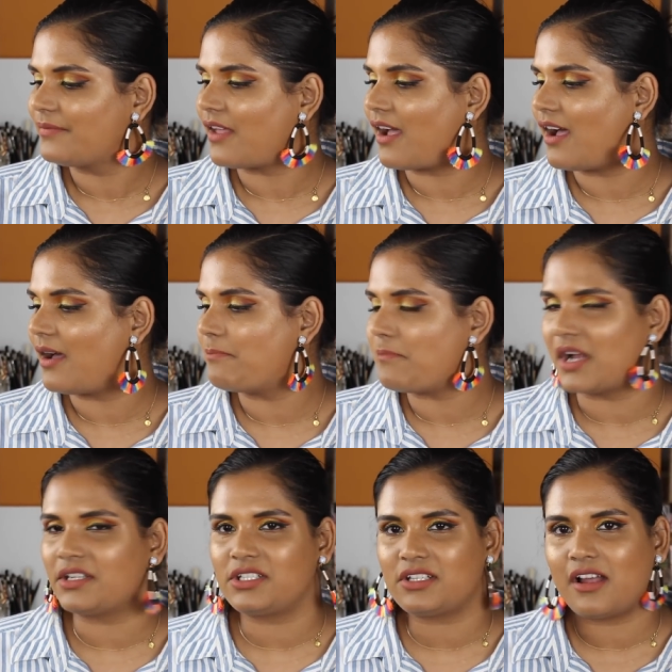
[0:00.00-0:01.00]
uh,
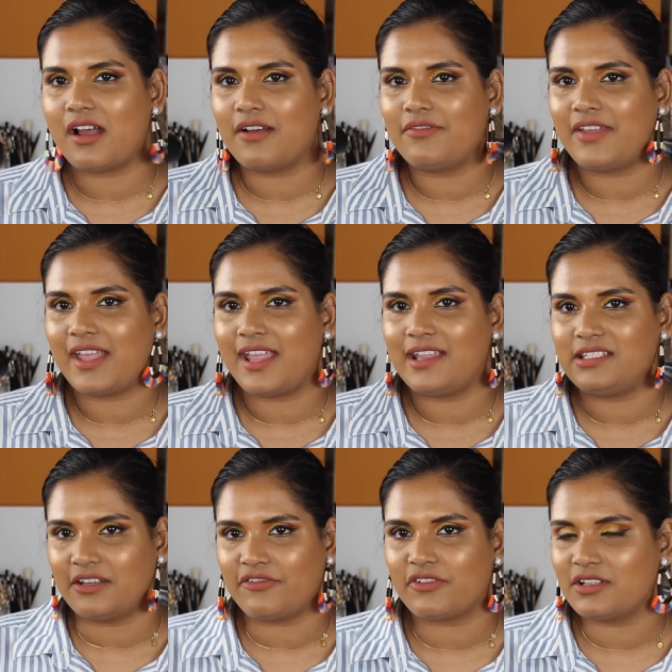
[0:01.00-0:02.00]
much of a
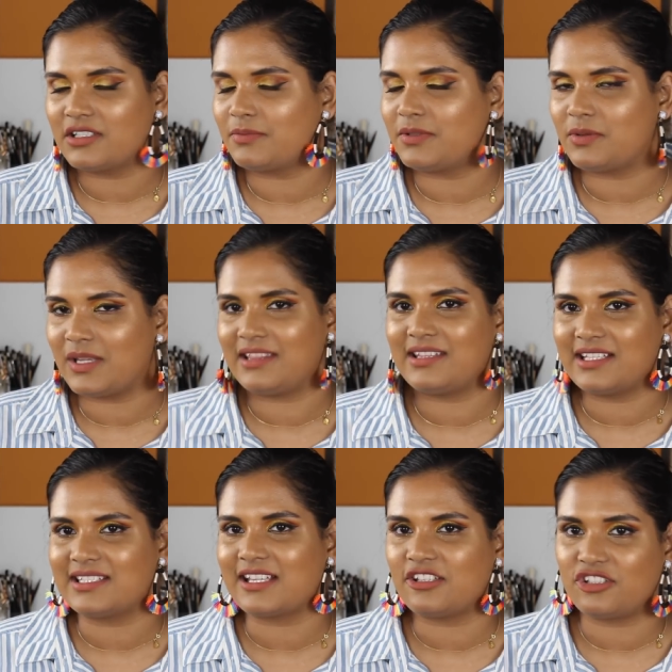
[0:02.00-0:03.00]
difference between
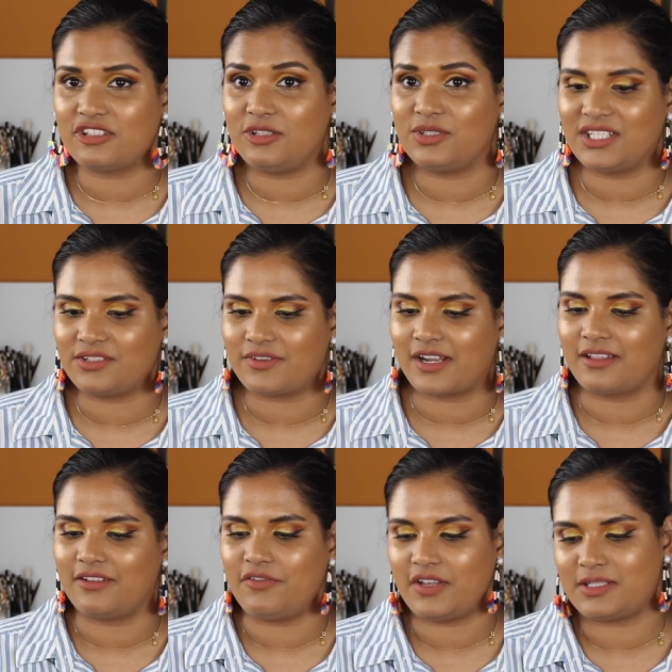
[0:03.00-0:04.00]
this and just using the
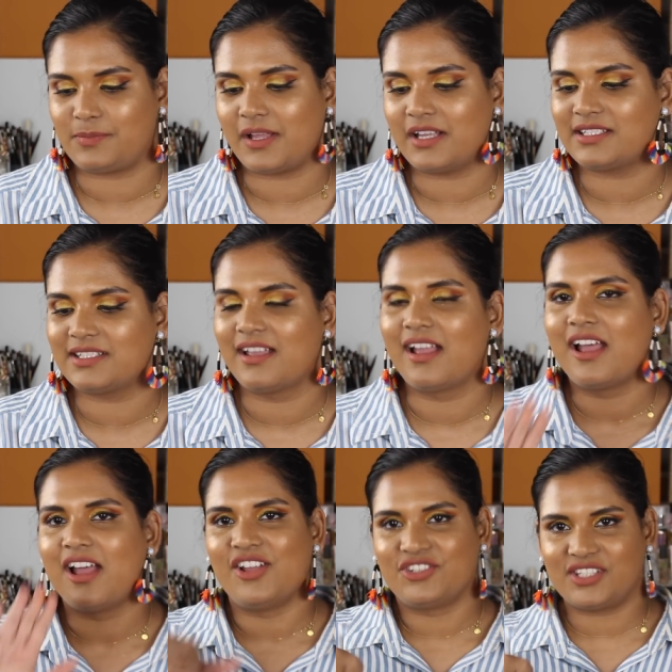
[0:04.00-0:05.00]
regular Fix Plus.
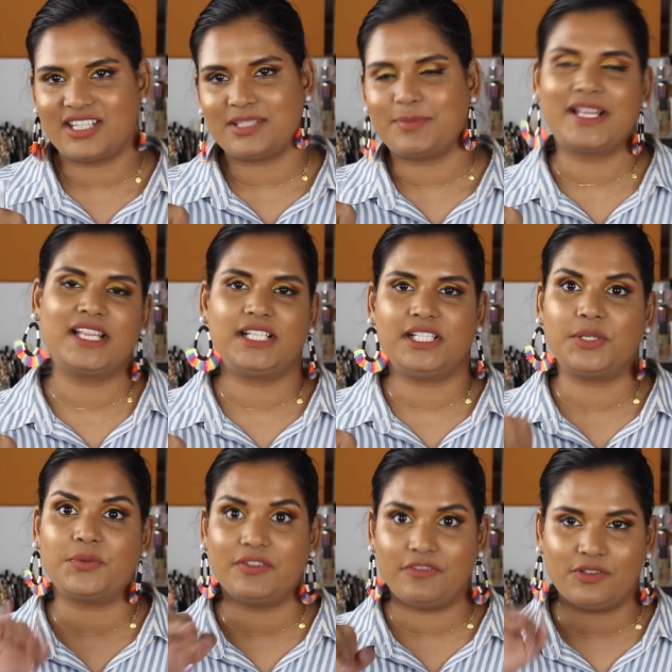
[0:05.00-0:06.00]
So that's my
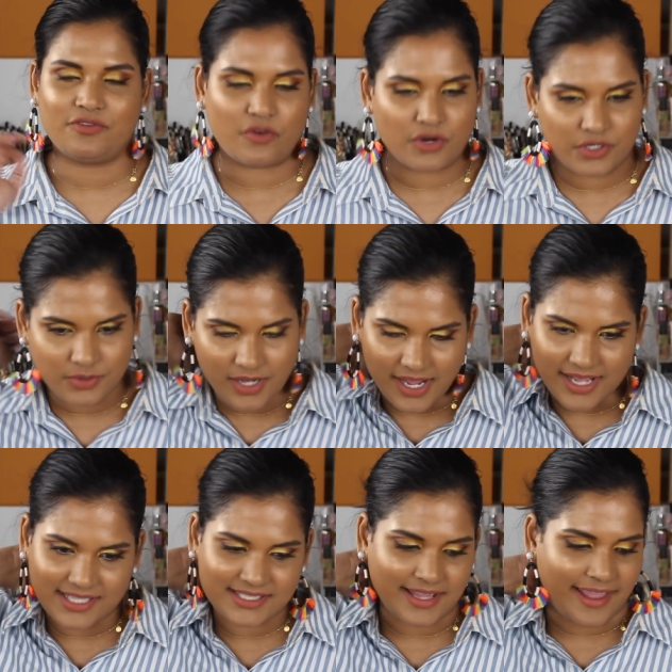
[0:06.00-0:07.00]
little review for you
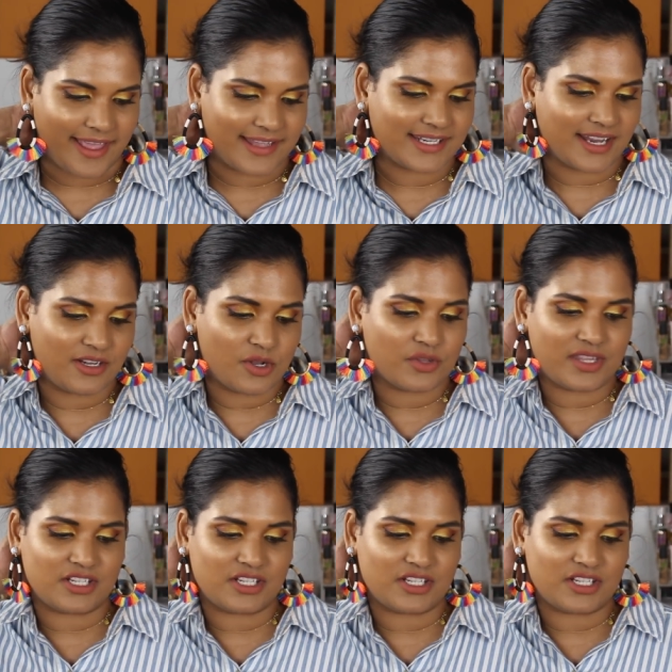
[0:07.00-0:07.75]
guys. And I know